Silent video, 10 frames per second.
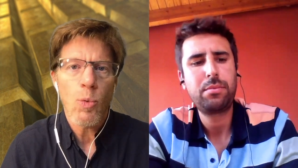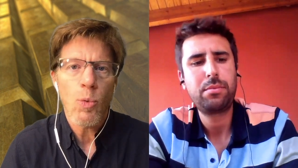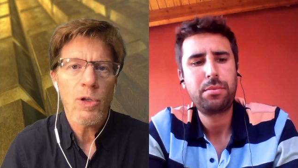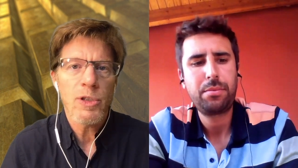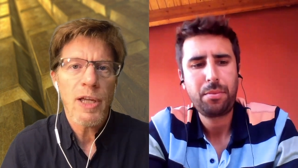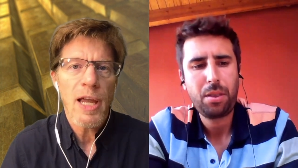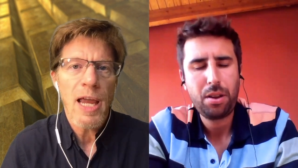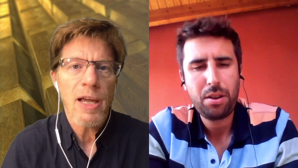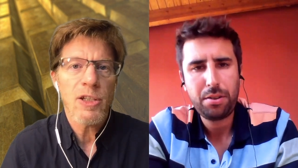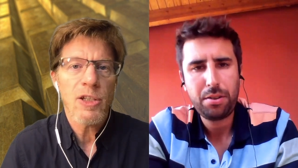Speaker 1: the world
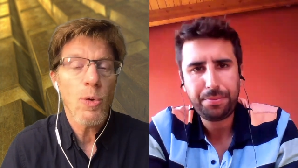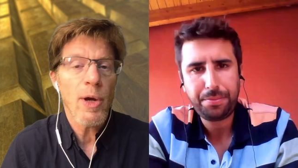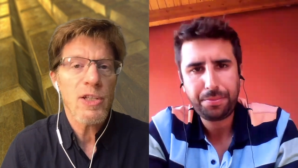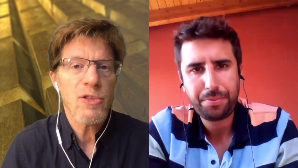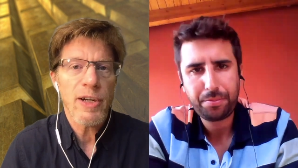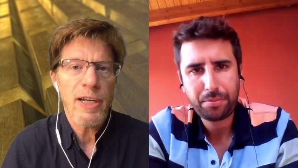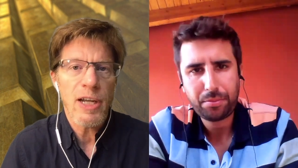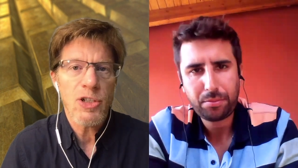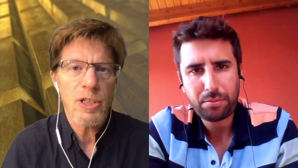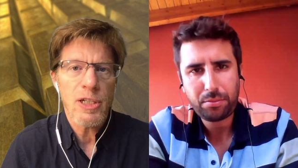and U.S.
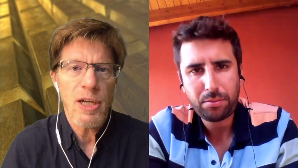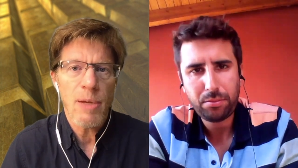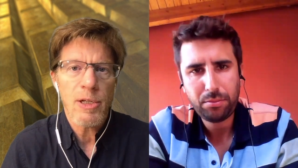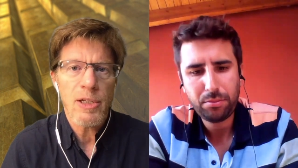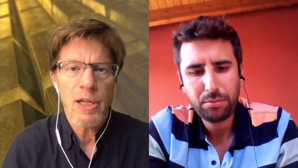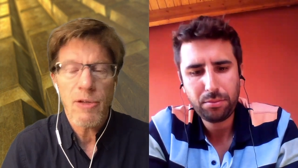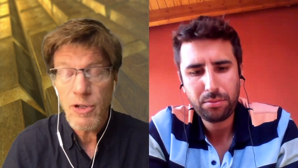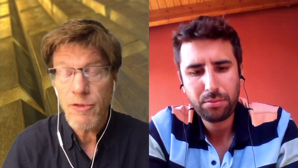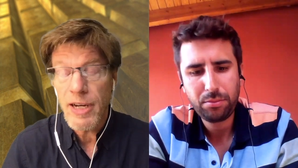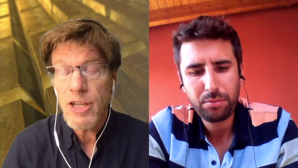financial, economic,
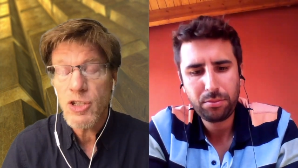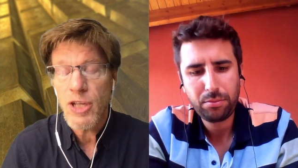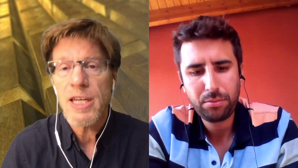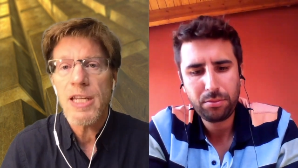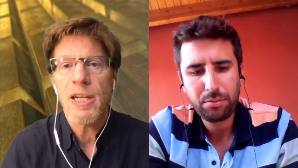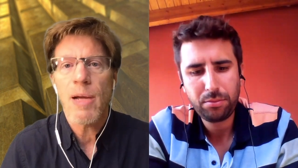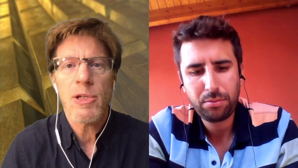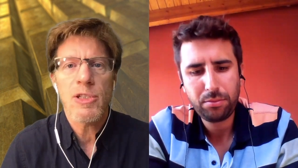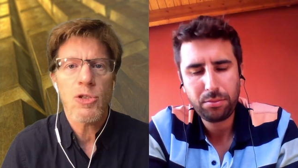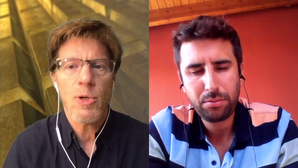financial and
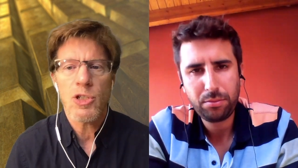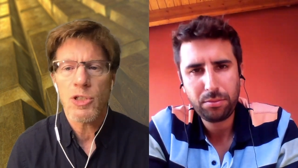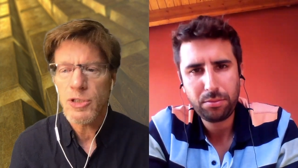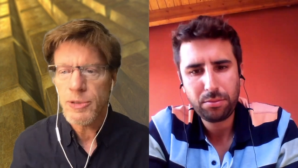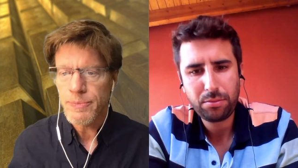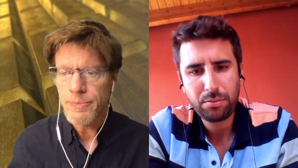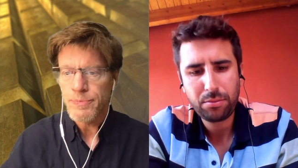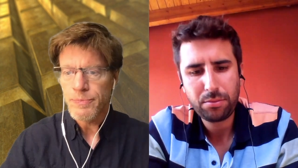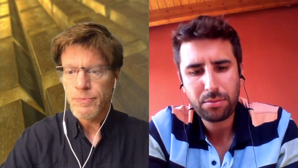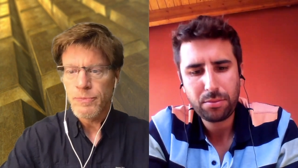economic situations?
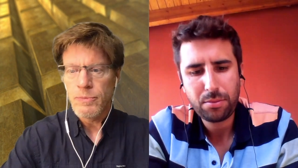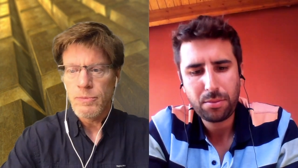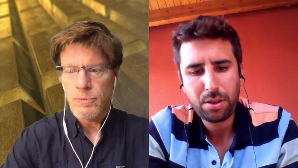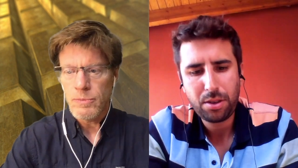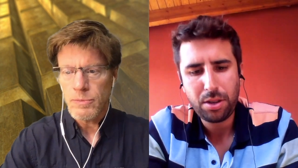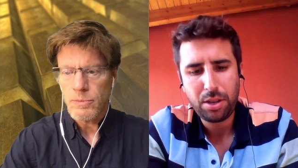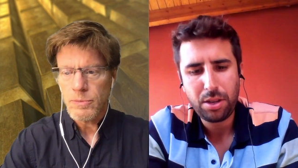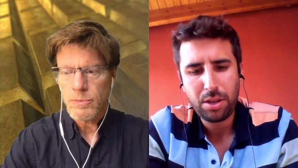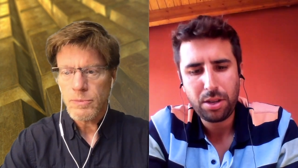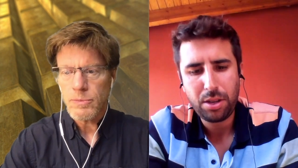
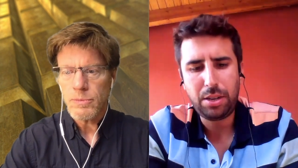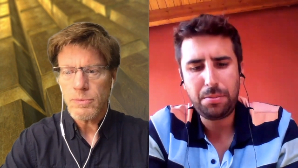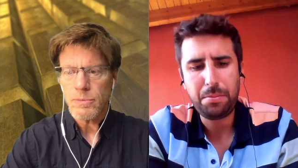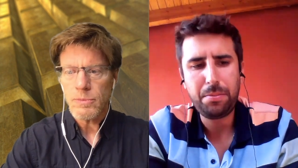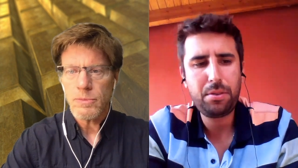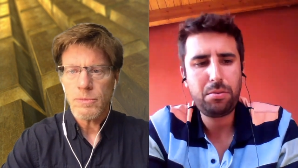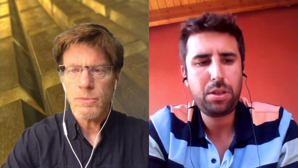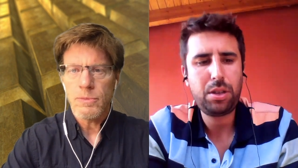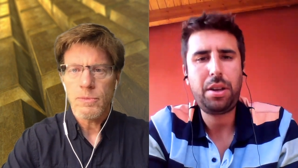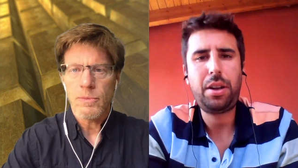
Speaker 2: Um,
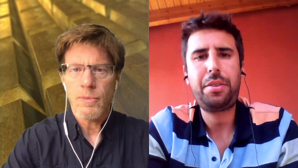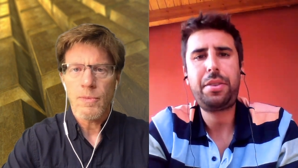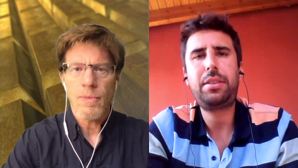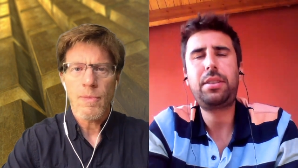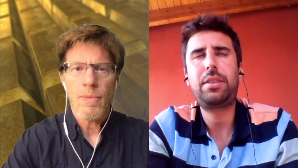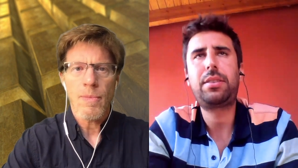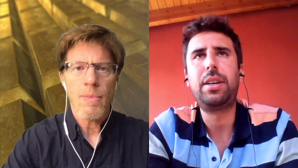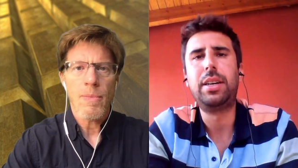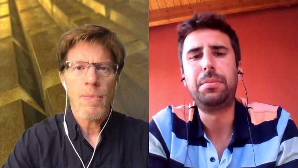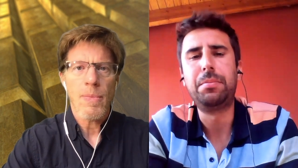well, I think that
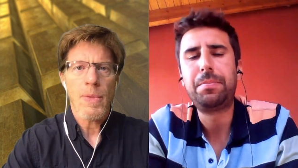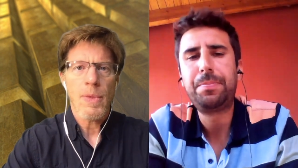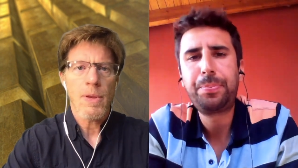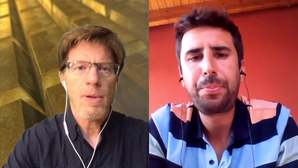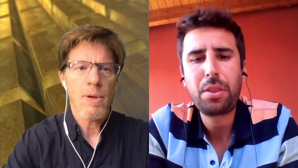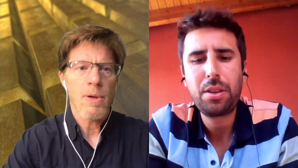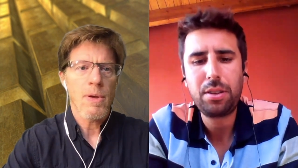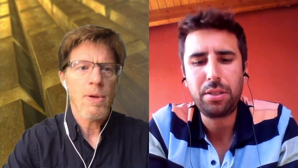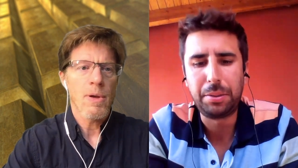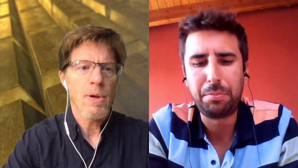um,
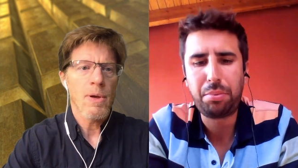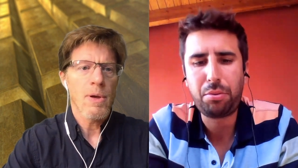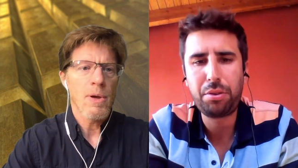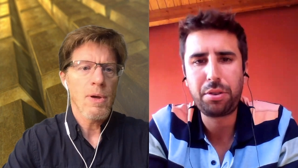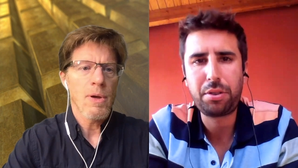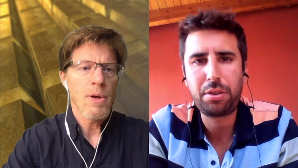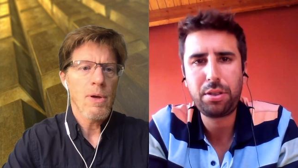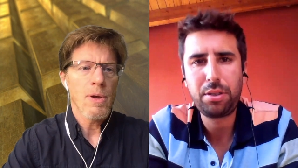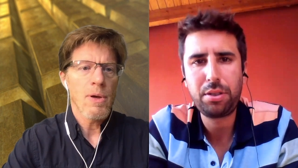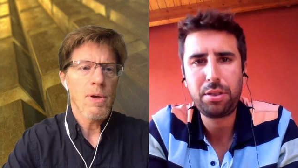the
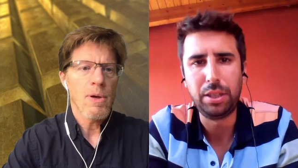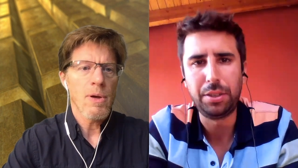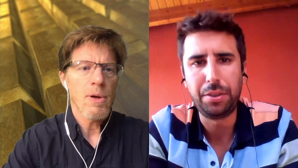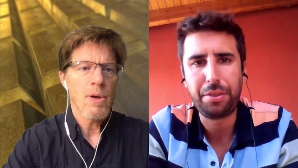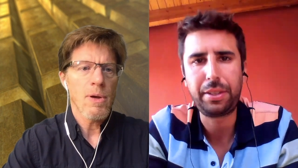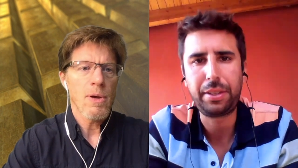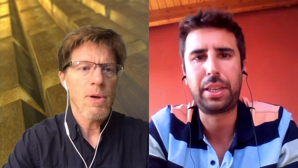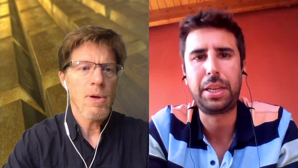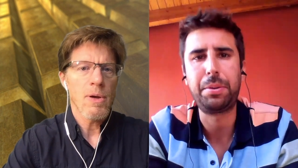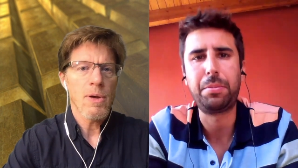important uh, thing to
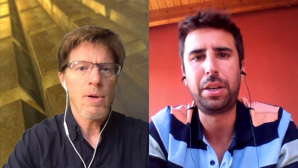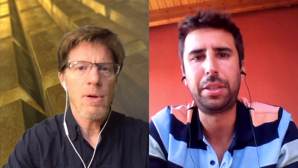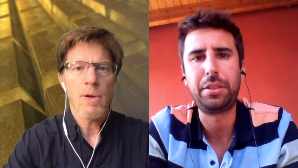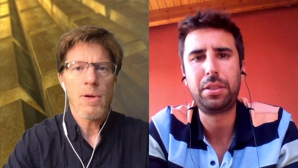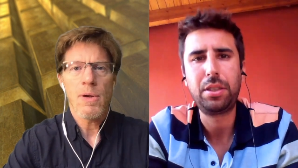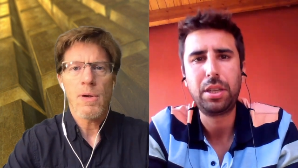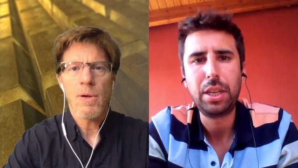keep in mind